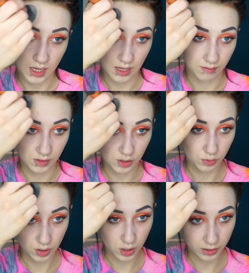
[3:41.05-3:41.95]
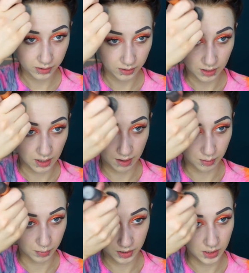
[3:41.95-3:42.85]
if it's too dark, I have
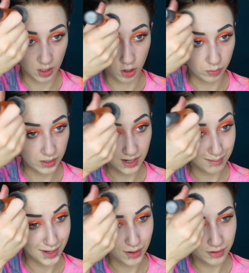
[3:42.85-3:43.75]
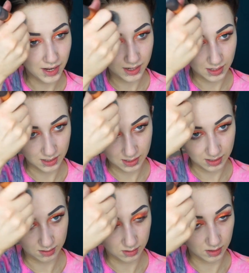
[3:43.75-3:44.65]
to blend it all the way down my whole neck, and
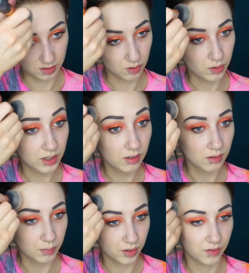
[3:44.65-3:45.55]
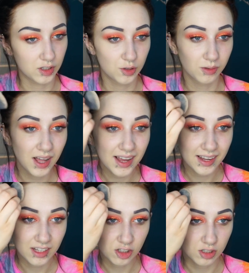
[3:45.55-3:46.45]
that is annoying. But if it's too light,
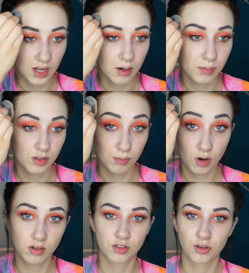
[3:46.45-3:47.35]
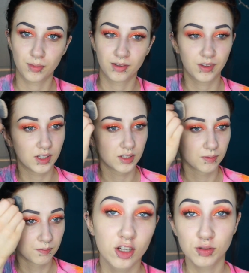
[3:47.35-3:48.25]
I can just add a bunch of bronzer to my face.
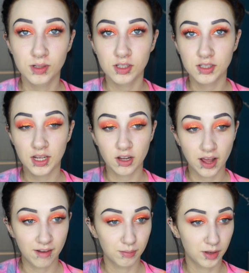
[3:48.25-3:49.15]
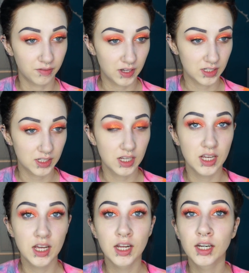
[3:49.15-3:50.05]
Here's what it looks like on half of my face,
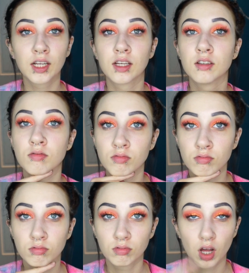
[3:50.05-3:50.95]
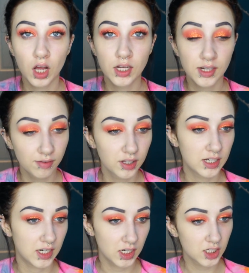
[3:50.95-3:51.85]
and it
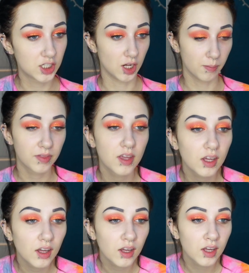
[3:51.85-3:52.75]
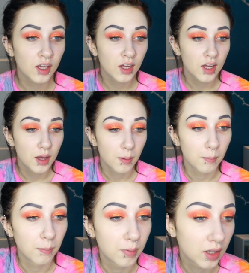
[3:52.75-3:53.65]
definitely did something,
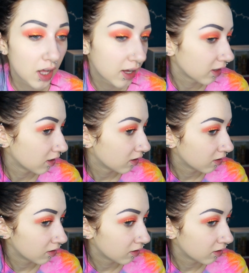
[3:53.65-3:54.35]
but like,